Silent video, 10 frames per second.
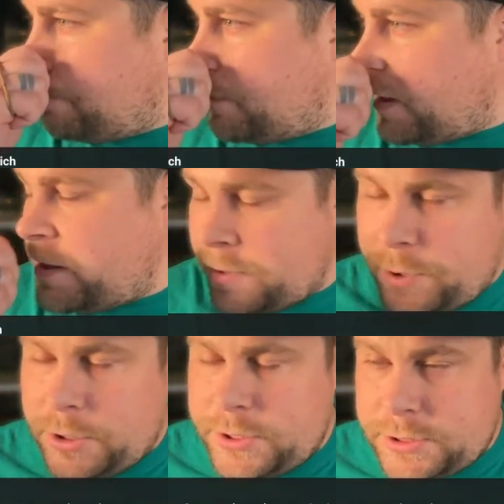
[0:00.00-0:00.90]
I think
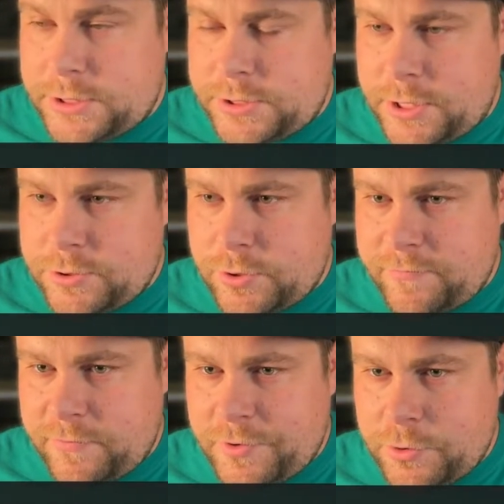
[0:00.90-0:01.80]
politics is downstream
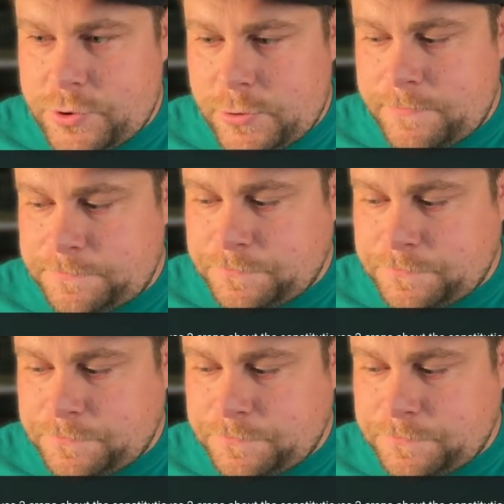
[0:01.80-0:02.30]
from culture.